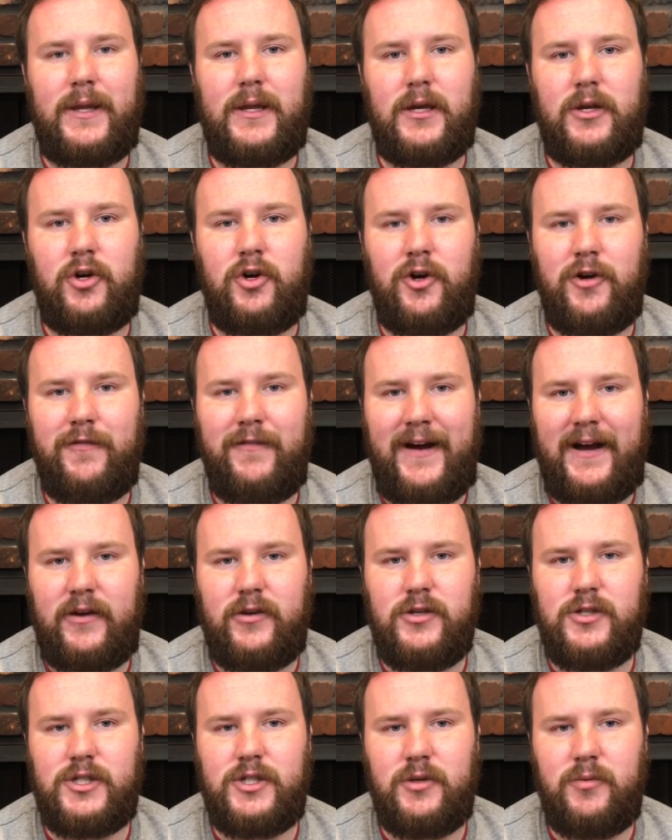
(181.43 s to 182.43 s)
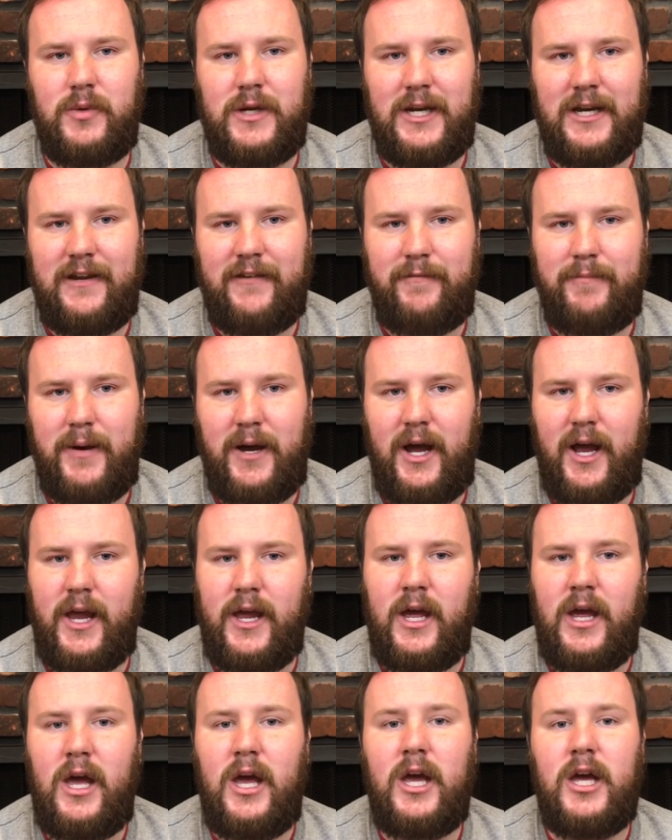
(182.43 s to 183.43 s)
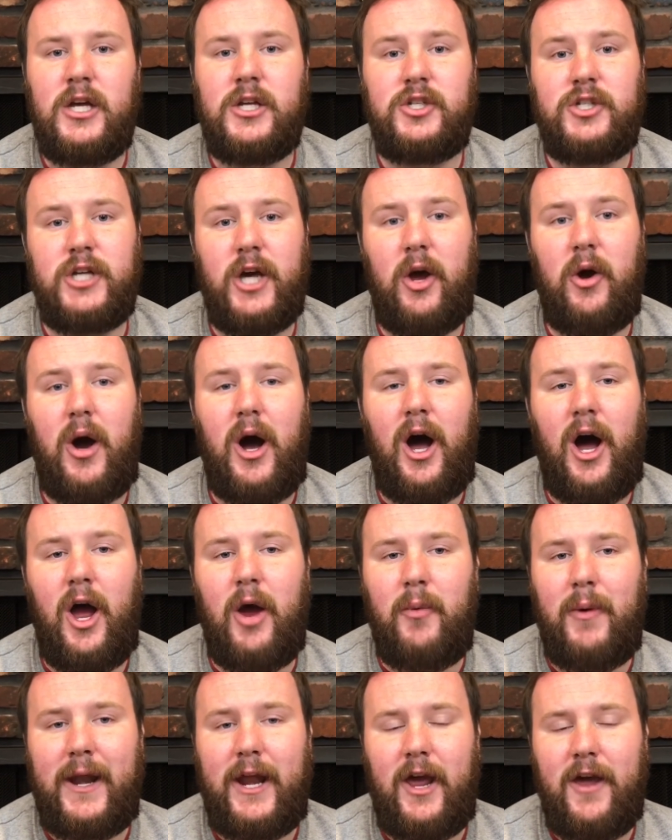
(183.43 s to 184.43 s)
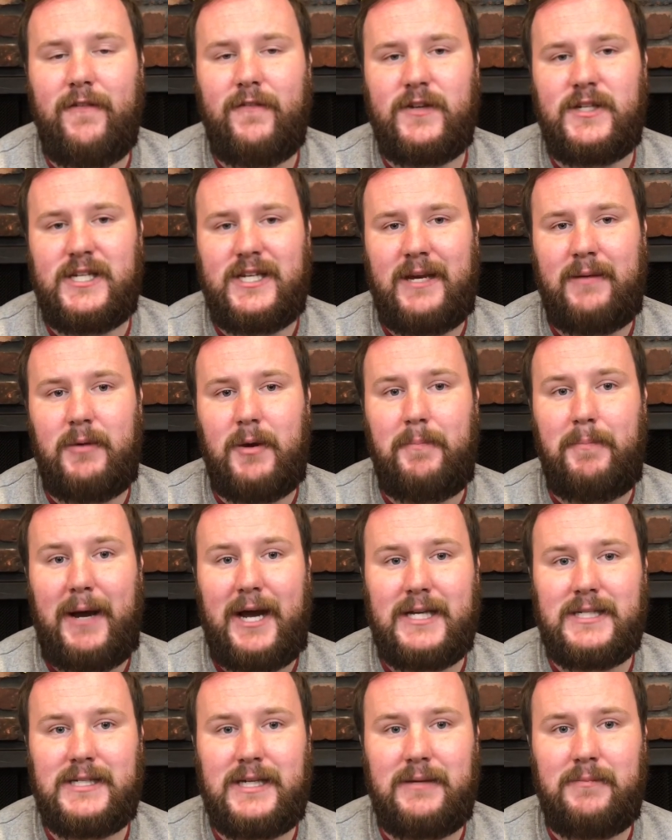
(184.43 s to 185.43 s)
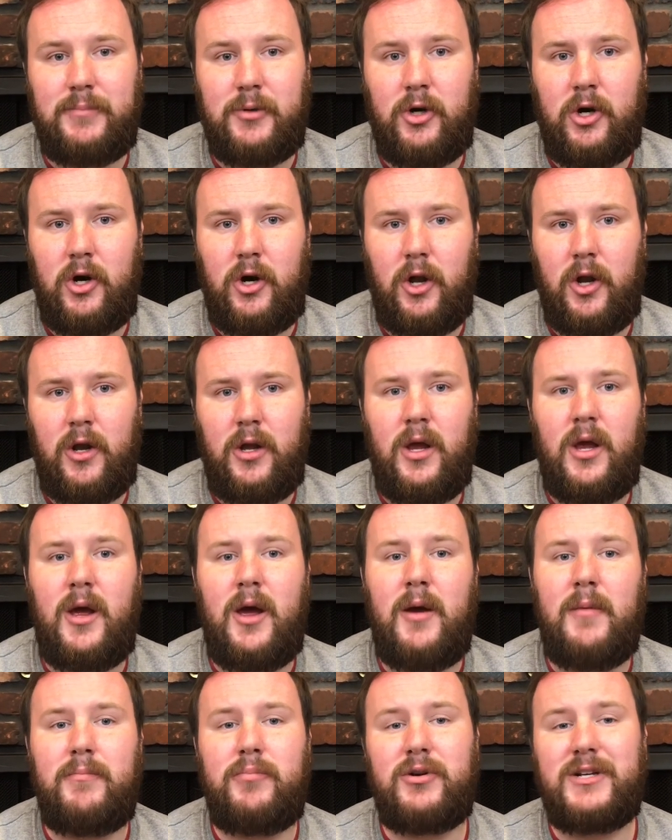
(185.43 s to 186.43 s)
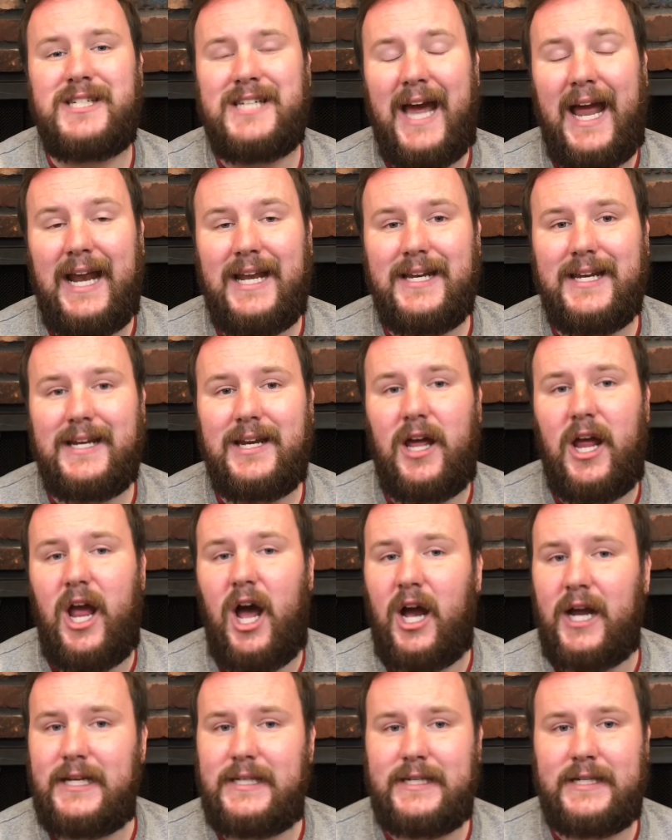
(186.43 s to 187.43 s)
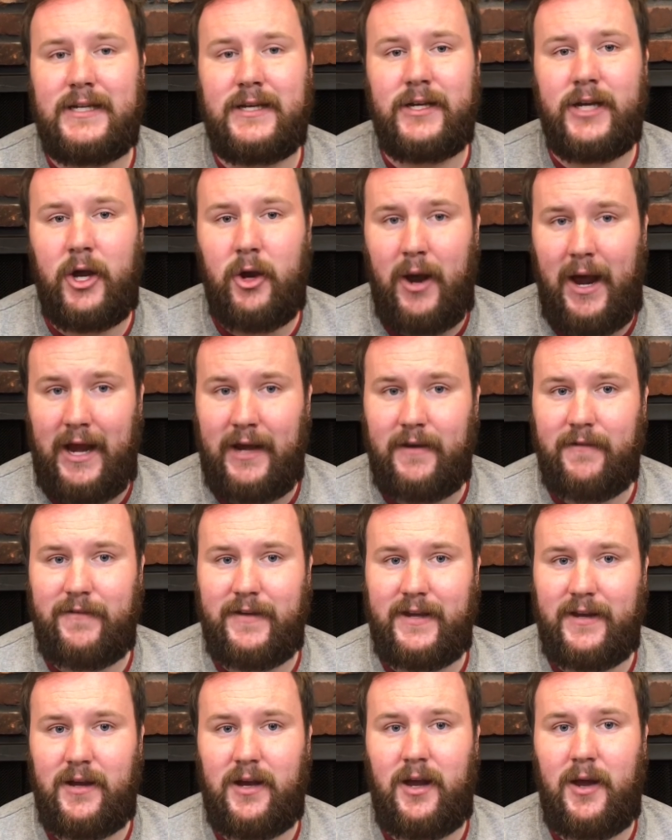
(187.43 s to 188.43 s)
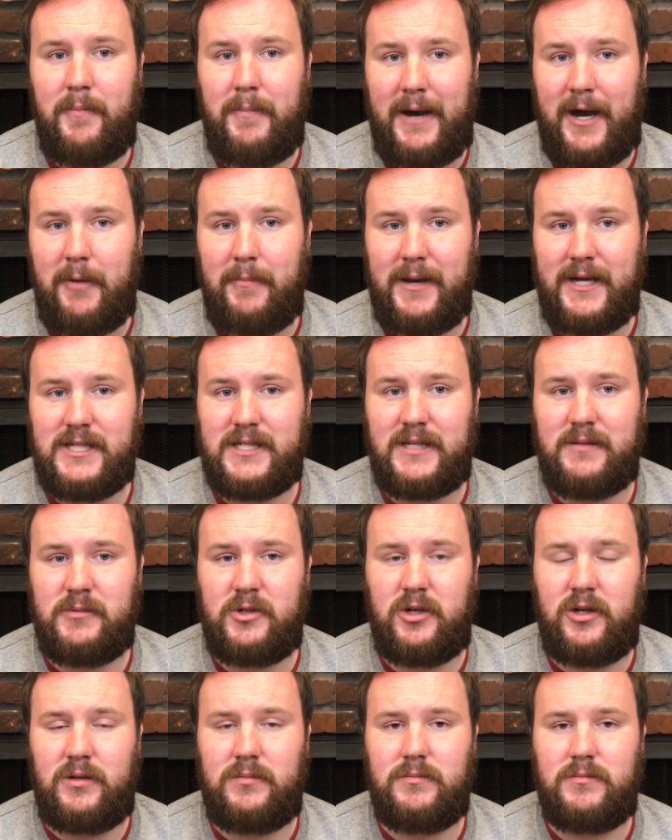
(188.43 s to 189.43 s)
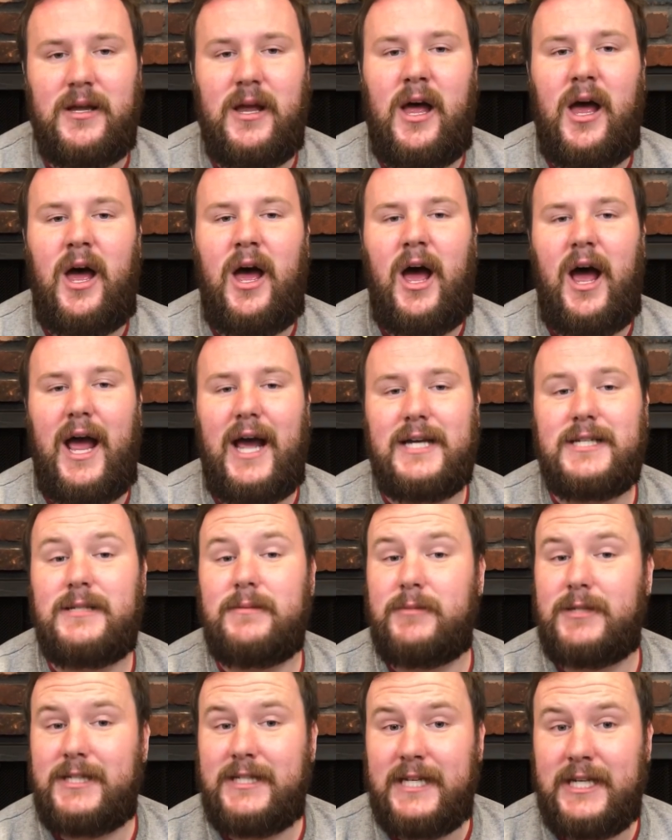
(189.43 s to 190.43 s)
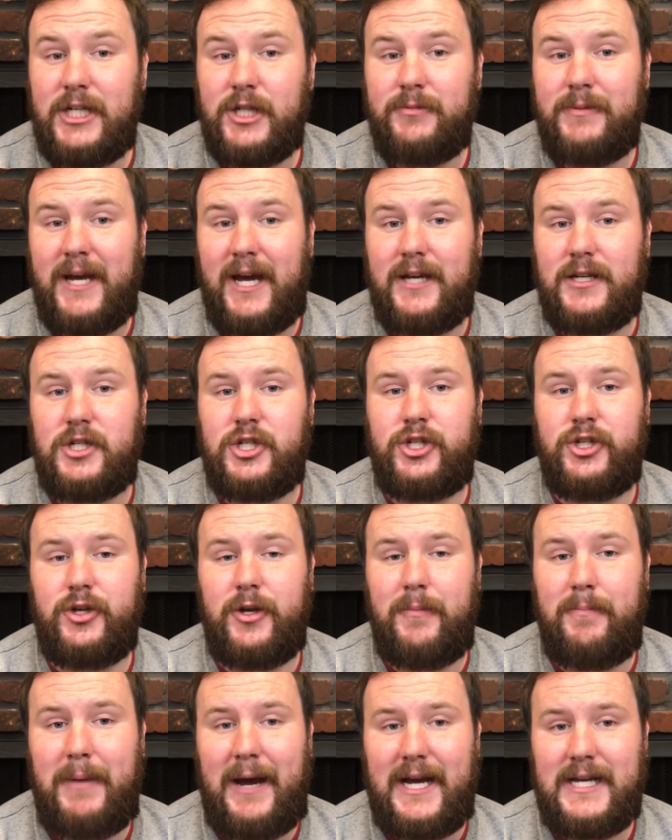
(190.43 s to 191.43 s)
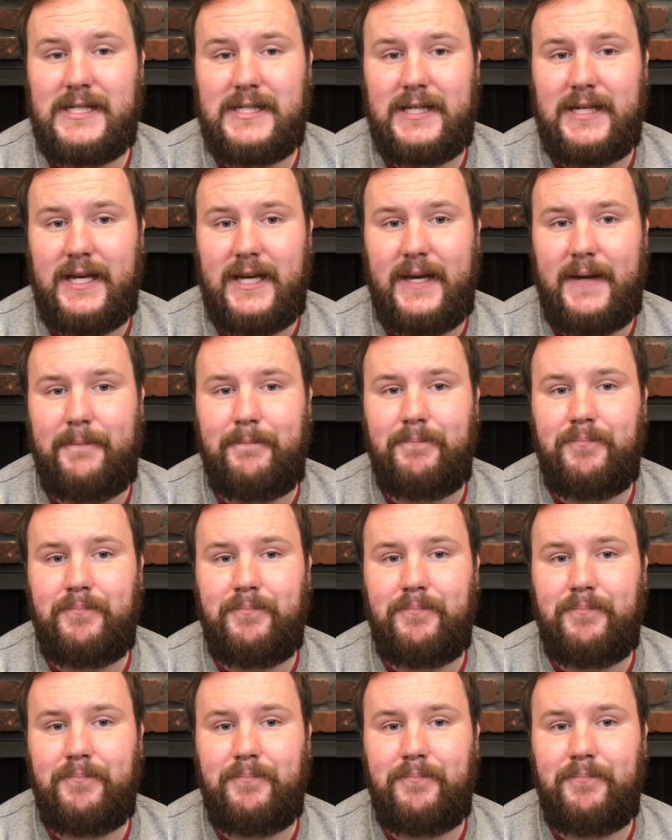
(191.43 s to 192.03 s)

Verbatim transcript: the core values that we live by. So I went over to him at basketball, pretended like I didn't know anything about basketball. I asked him to teach me how to shoot a basket,